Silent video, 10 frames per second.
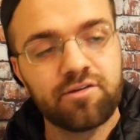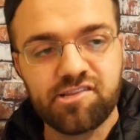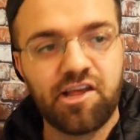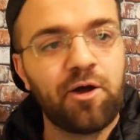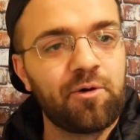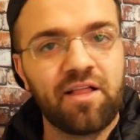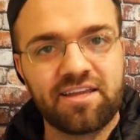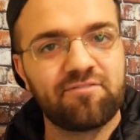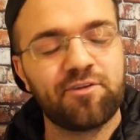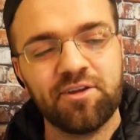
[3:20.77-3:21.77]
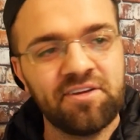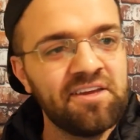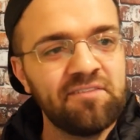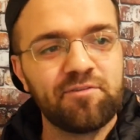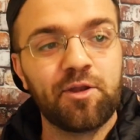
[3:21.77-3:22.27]
So if
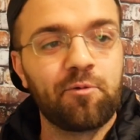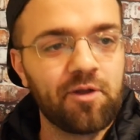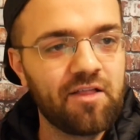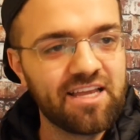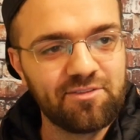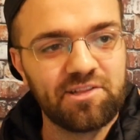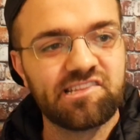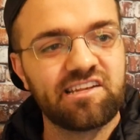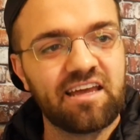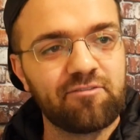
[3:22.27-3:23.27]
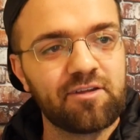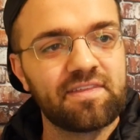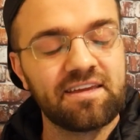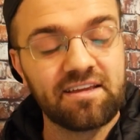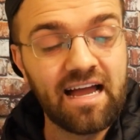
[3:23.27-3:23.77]
you don't want to listen to everything,